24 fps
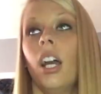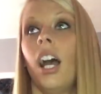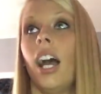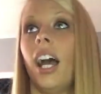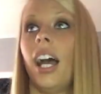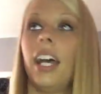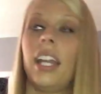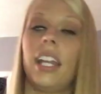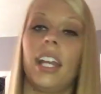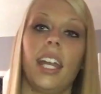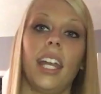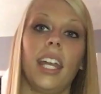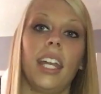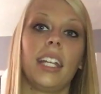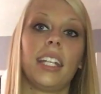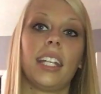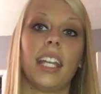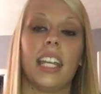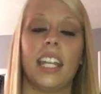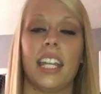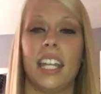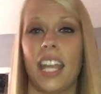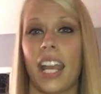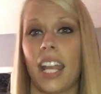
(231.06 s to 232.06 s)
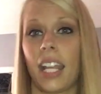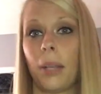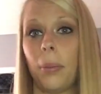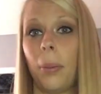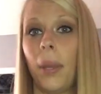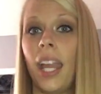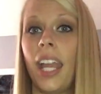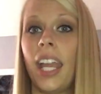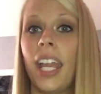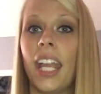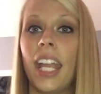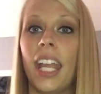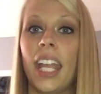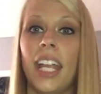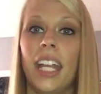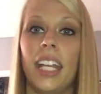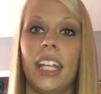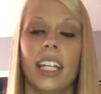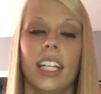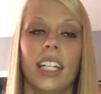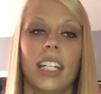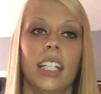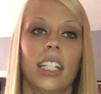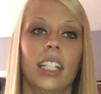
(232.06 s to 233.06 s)
headache and neck
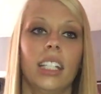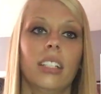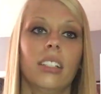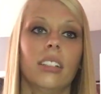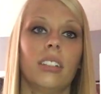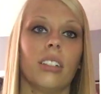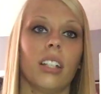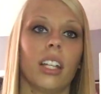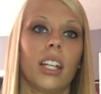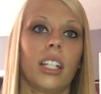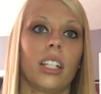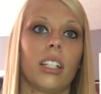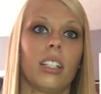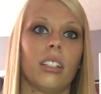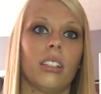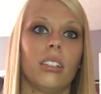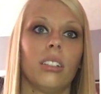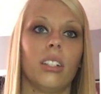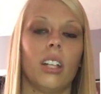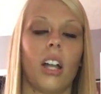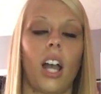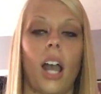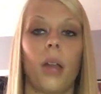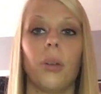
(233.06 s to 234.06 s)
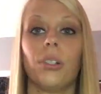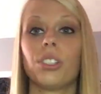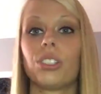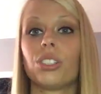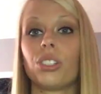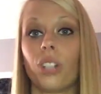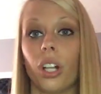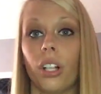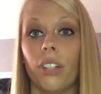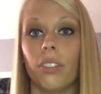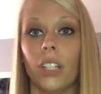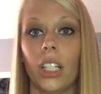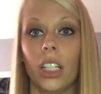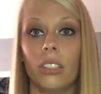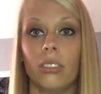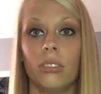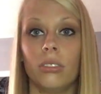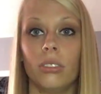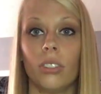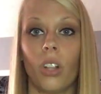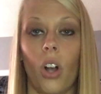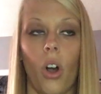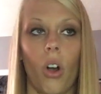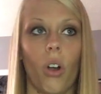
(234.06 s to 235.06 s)
pain, and like I was starving
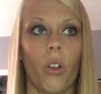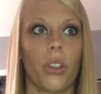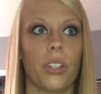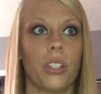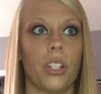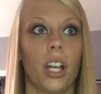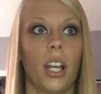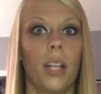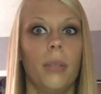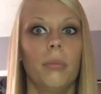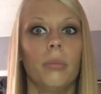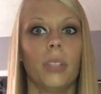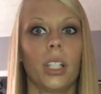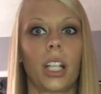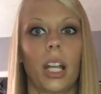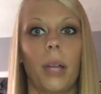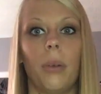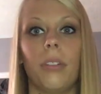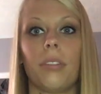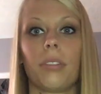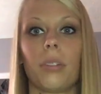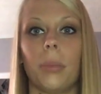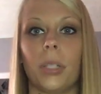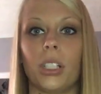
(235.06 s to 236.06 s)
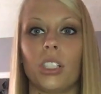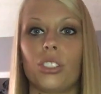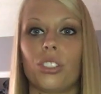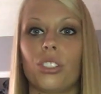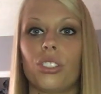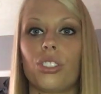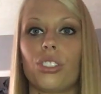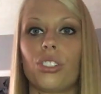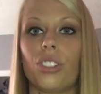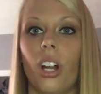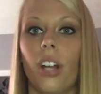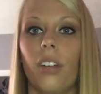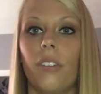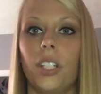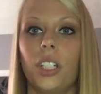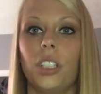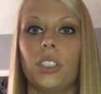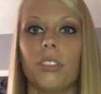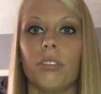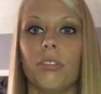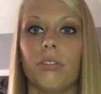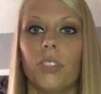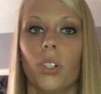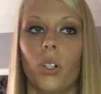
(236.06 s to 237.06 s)
all the time. Like I went from like starving
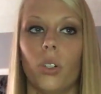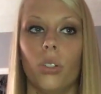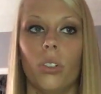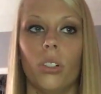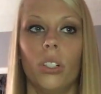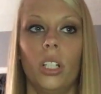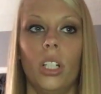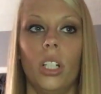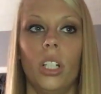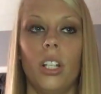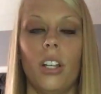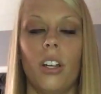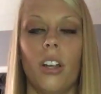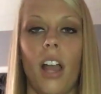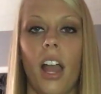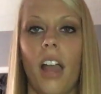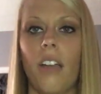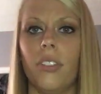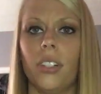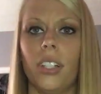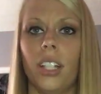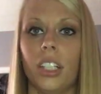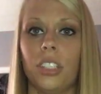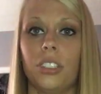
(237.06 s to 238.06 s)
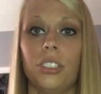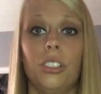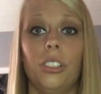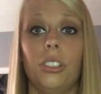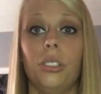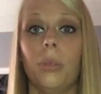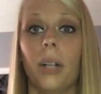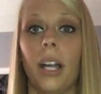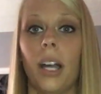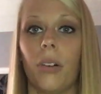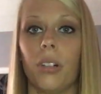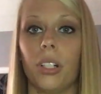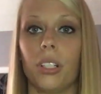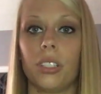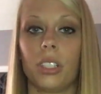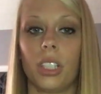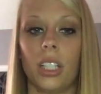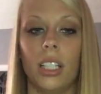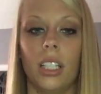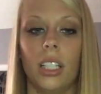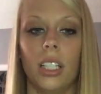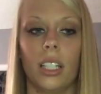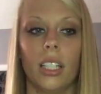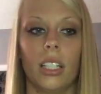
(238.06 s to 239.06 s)
to full every like two hours,
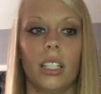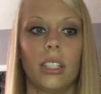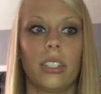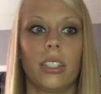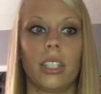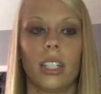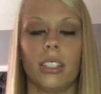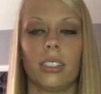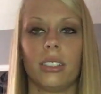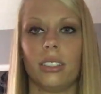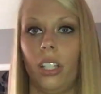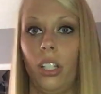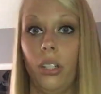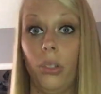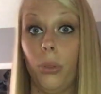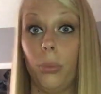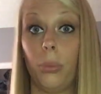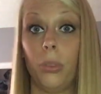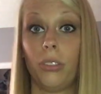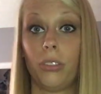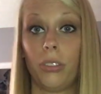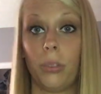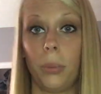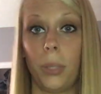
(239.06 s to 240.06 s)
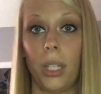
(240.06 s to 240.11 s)
and that is not normal for